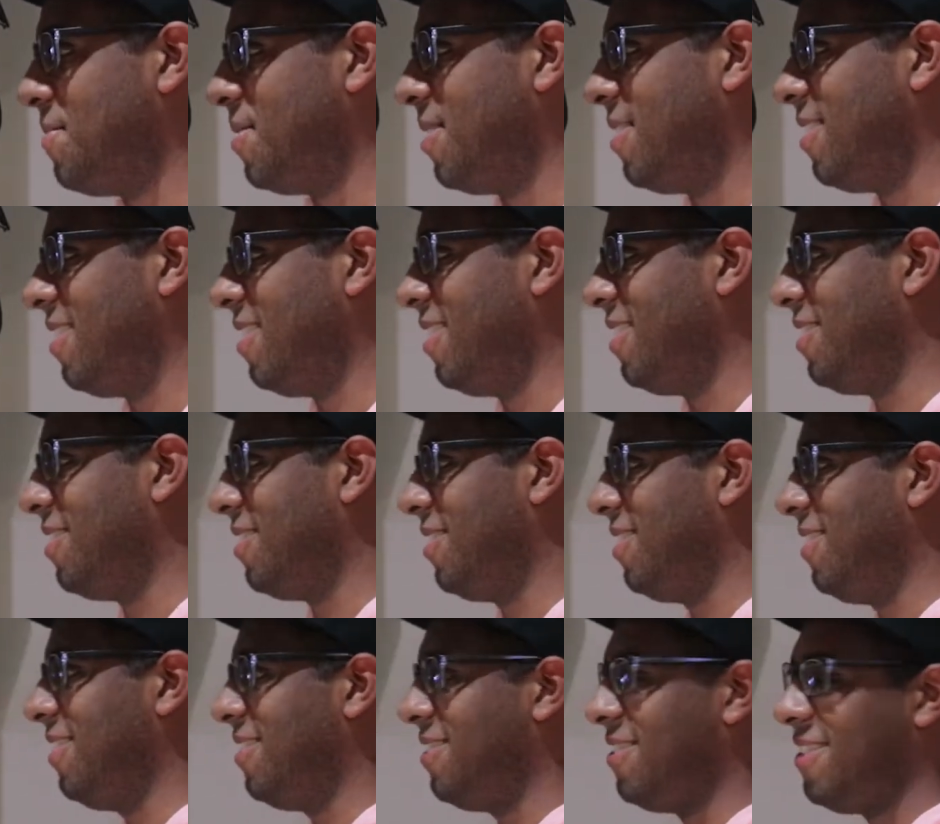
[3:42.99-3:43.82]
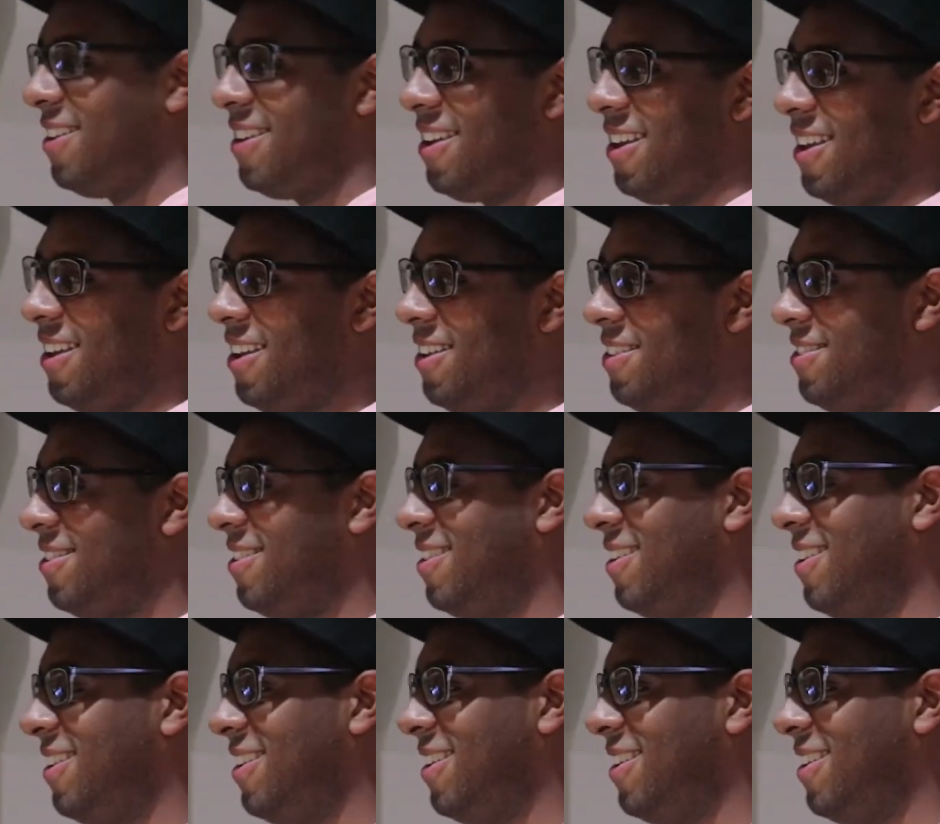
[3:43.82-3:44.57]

but you know, you need to take it easy.